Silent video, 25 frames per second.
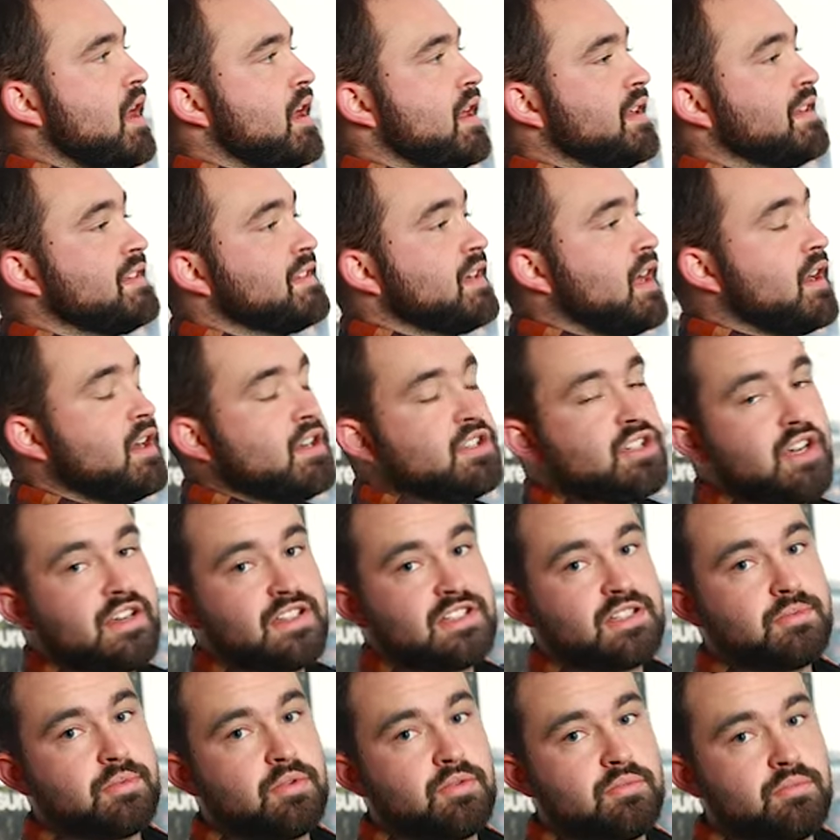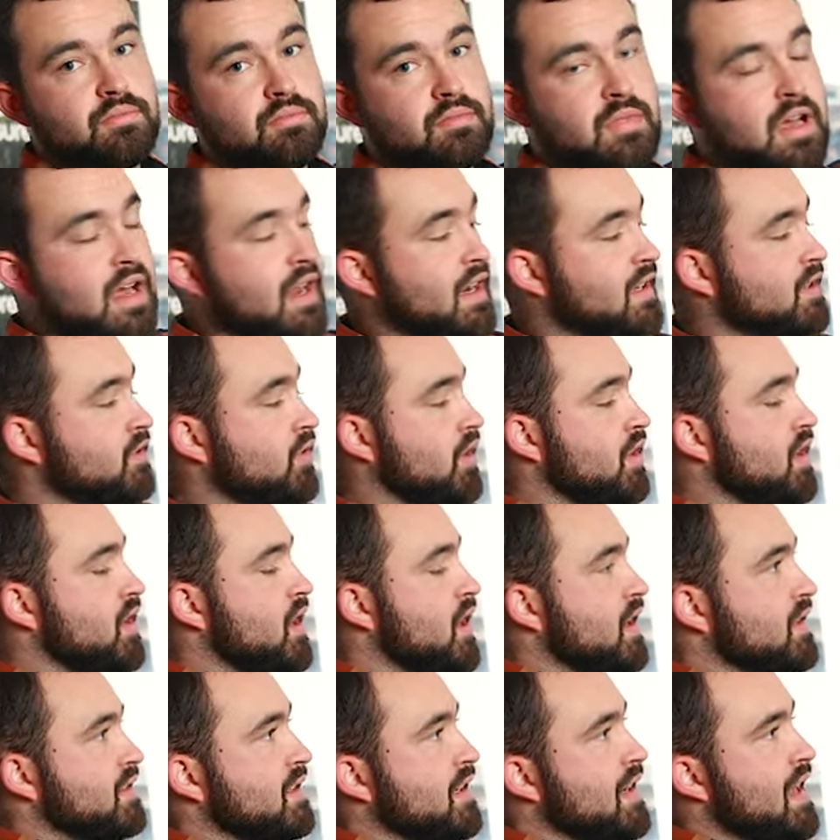This is unadjustable, and it's got a
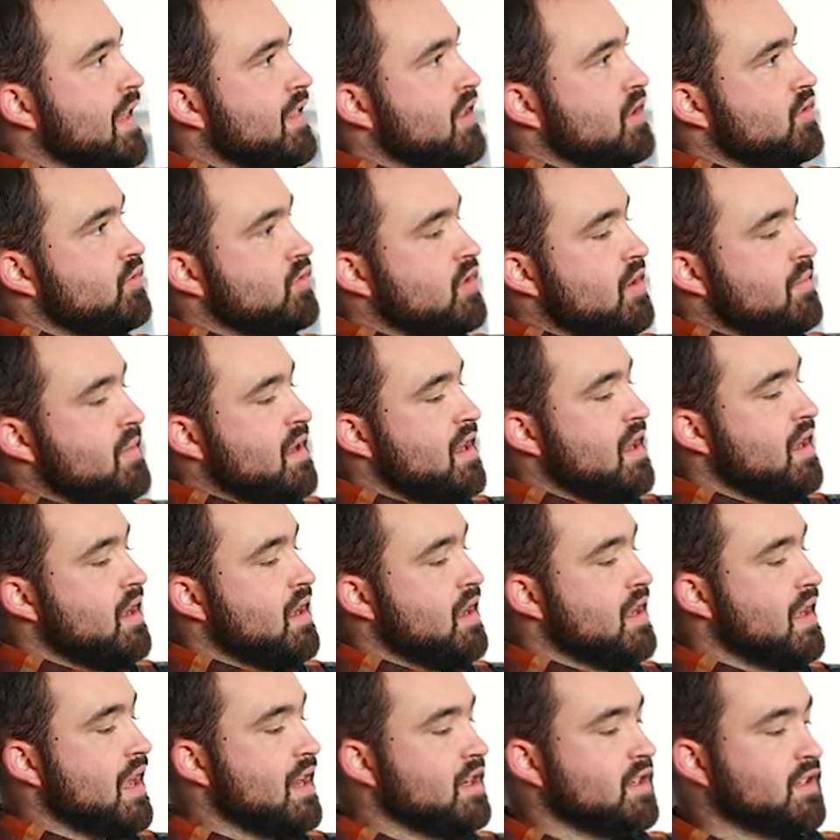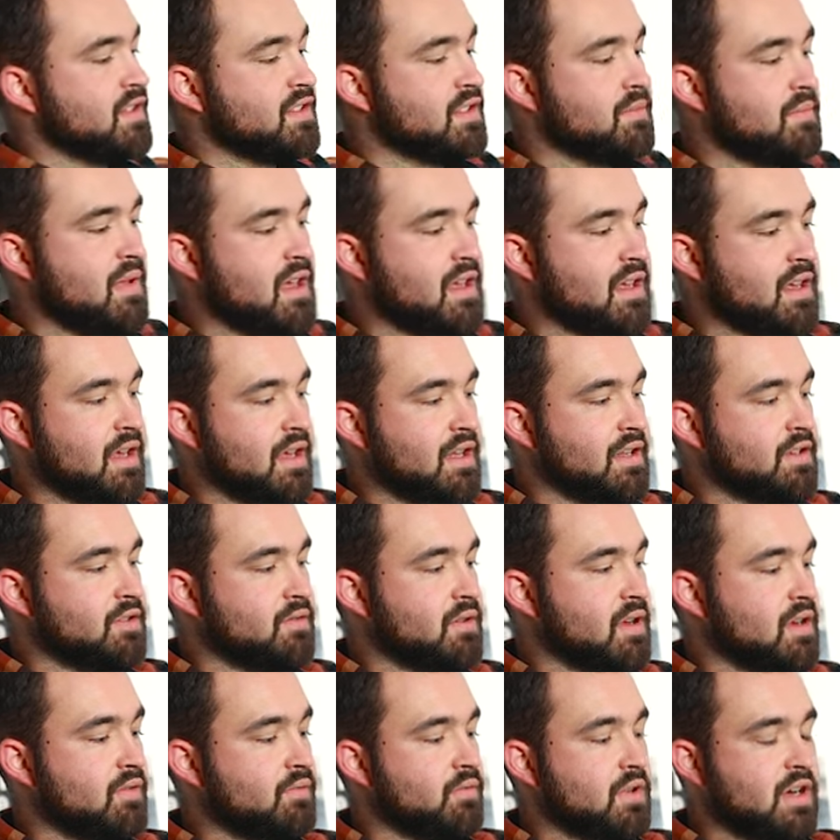nice leather trim here, again, just to make it
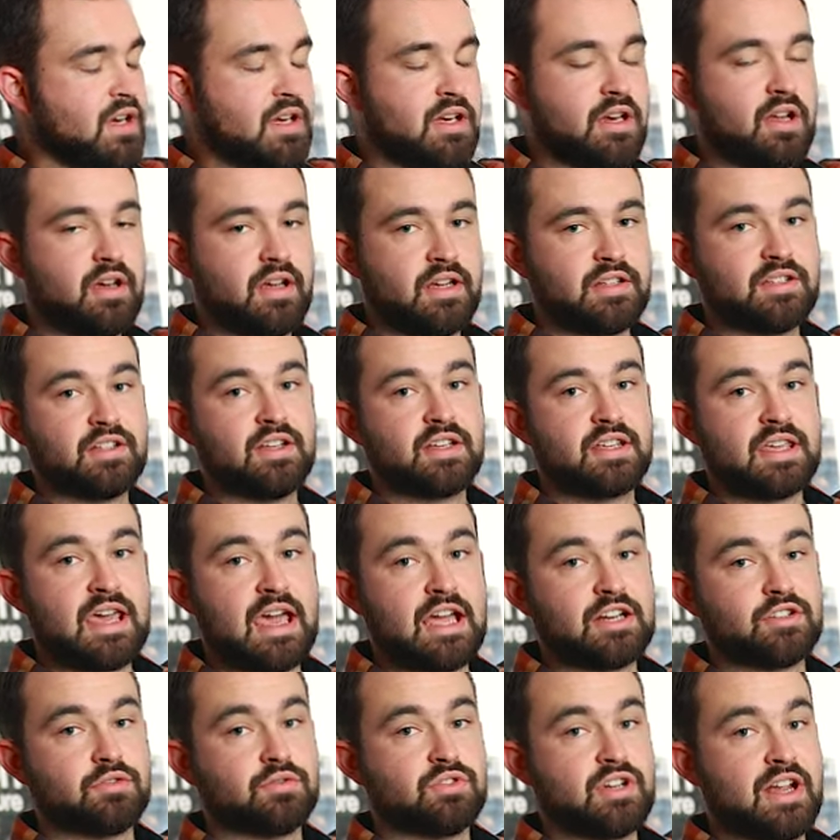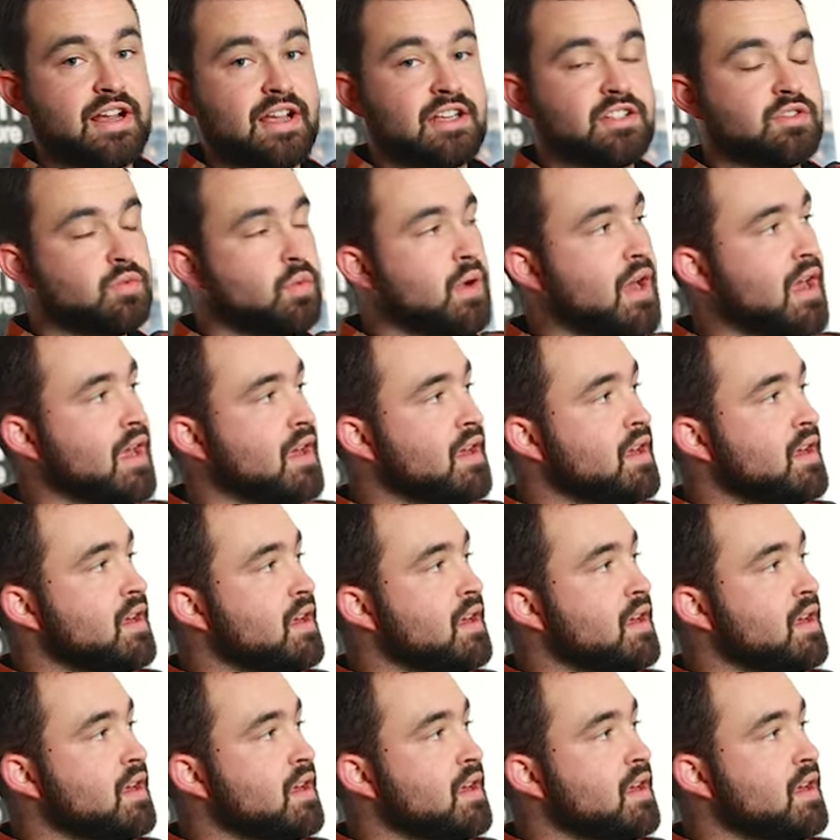into a really nice casual jacket to wear.